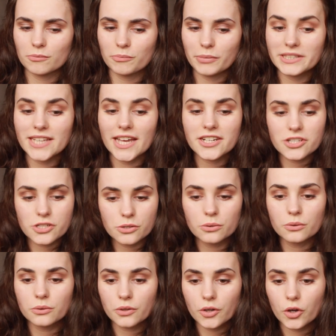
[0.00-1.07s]

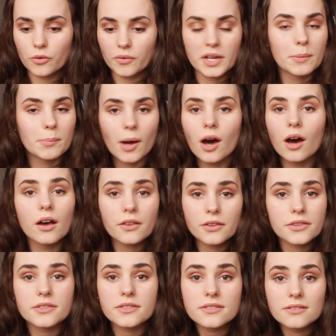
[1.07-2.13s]
potential career
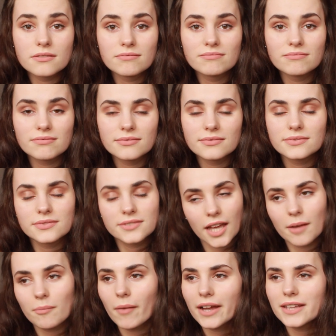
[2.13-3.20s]
paths
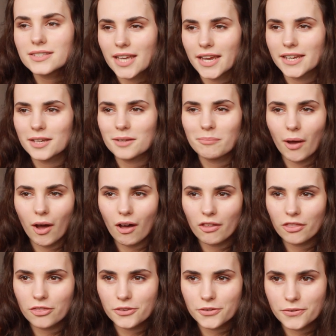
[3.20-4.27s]
that I might take.
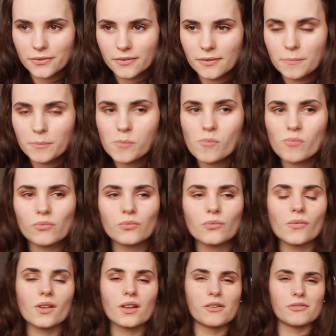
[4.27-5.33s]
Paths.
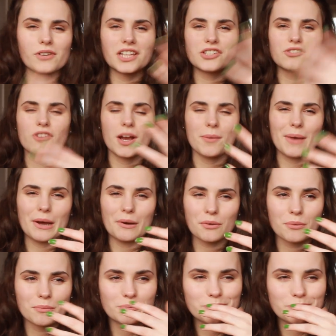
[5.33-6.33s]
Really dry mouth.